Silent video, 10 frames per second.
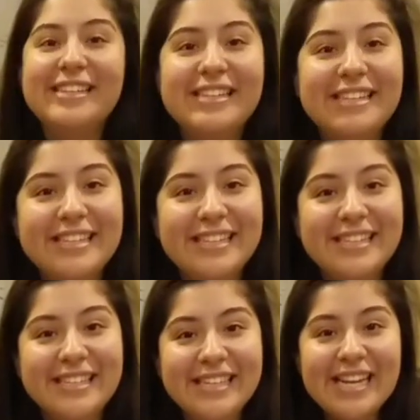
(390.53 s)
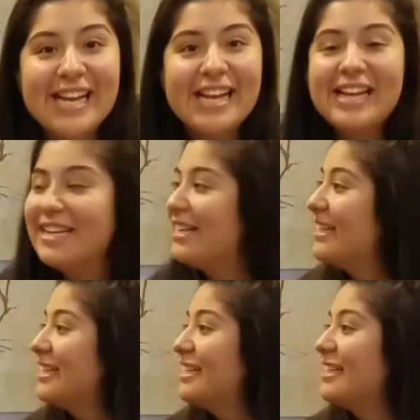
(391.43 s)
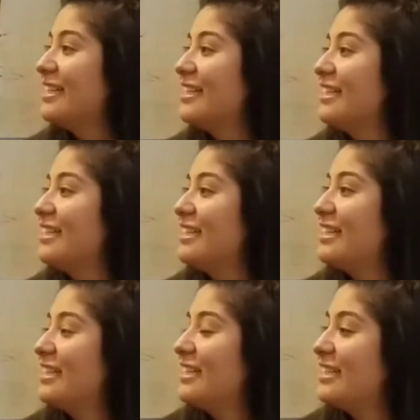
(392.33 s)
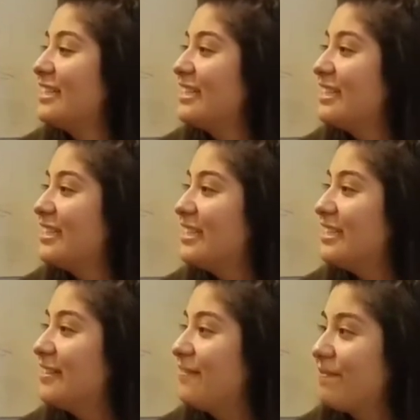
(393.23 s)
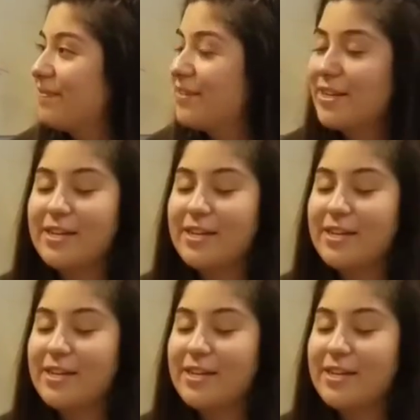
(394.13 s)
[no speech]